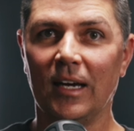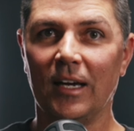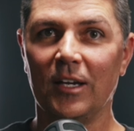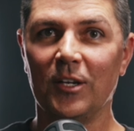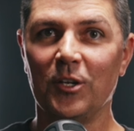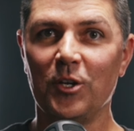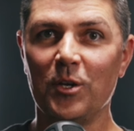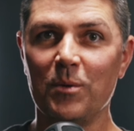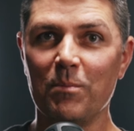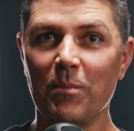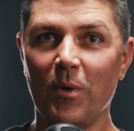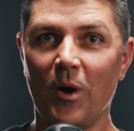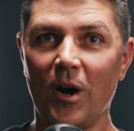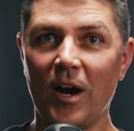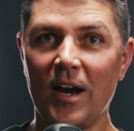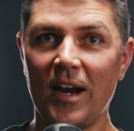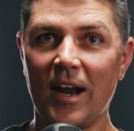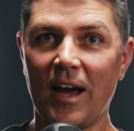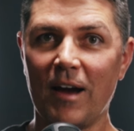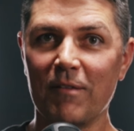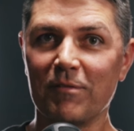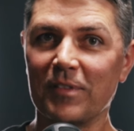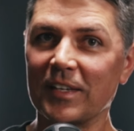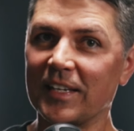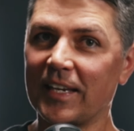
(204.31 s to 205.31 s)
you might
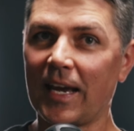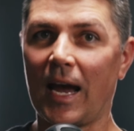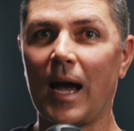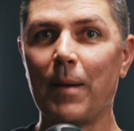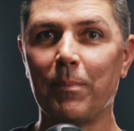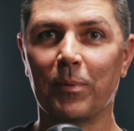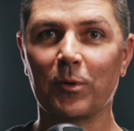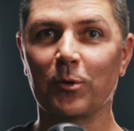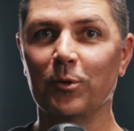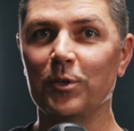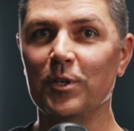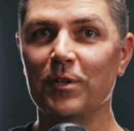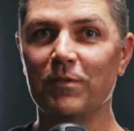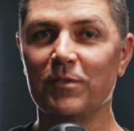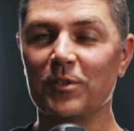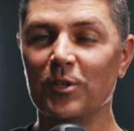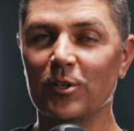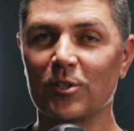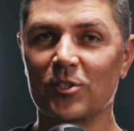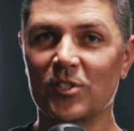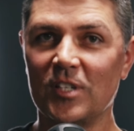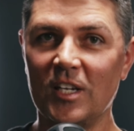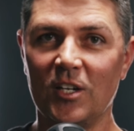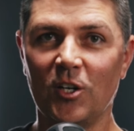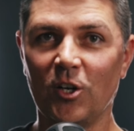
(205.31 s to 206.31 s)
have the capital, you're
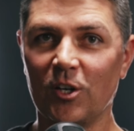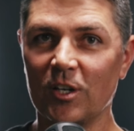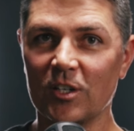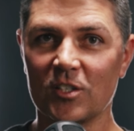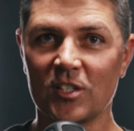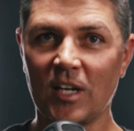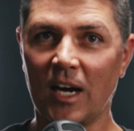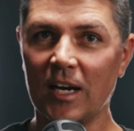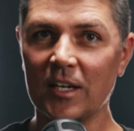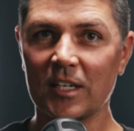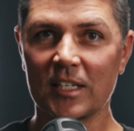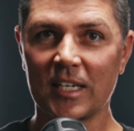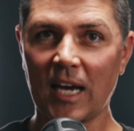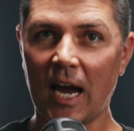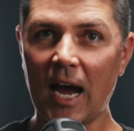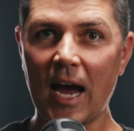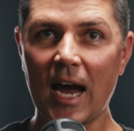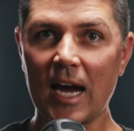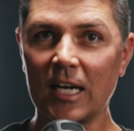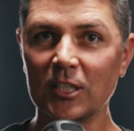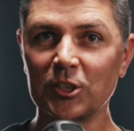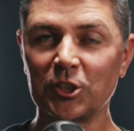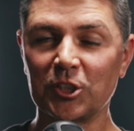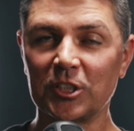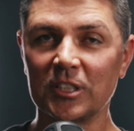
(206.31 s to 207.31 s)
sitting on a ton of
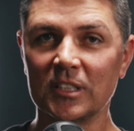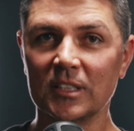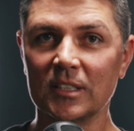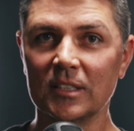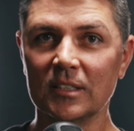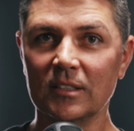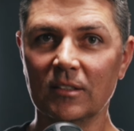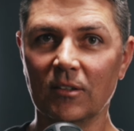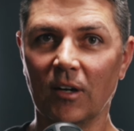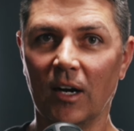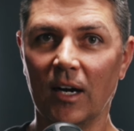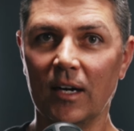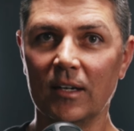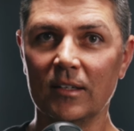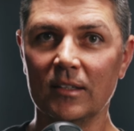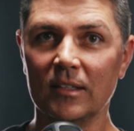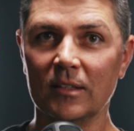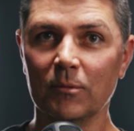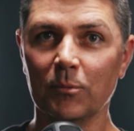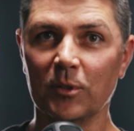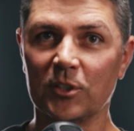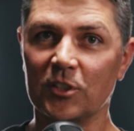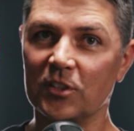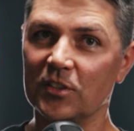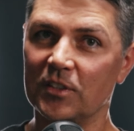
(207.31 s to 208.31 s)
cash, right,
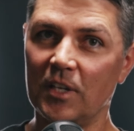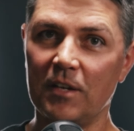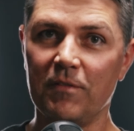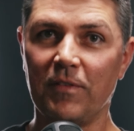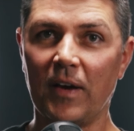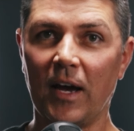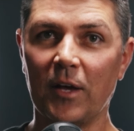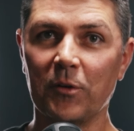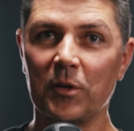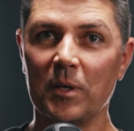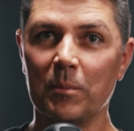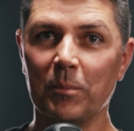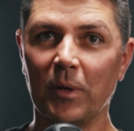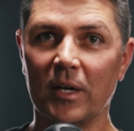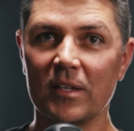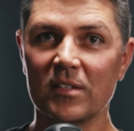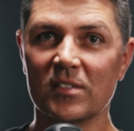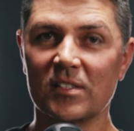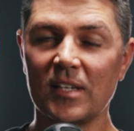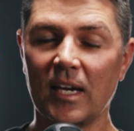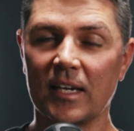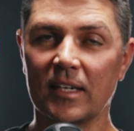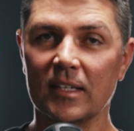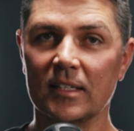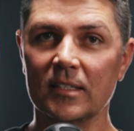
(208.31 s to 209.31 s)
which is devaluing by the
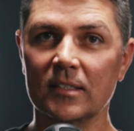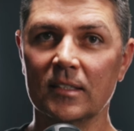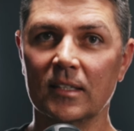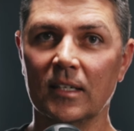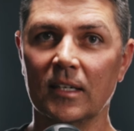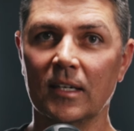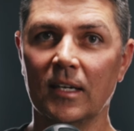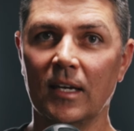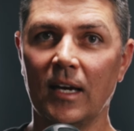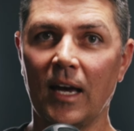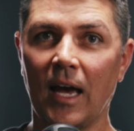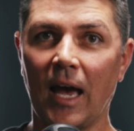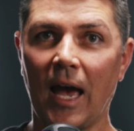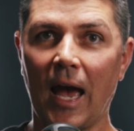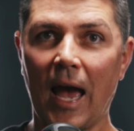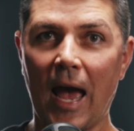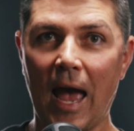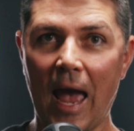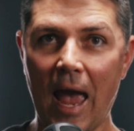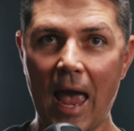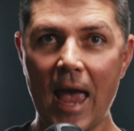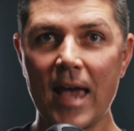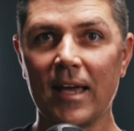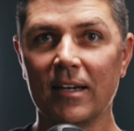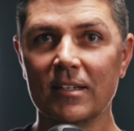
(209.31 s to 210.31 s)
second,
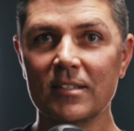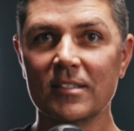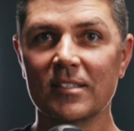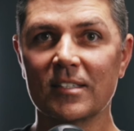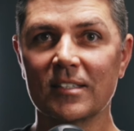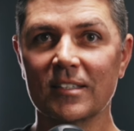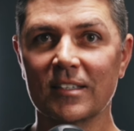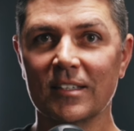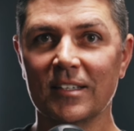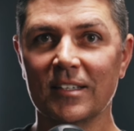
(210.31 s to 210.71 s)
and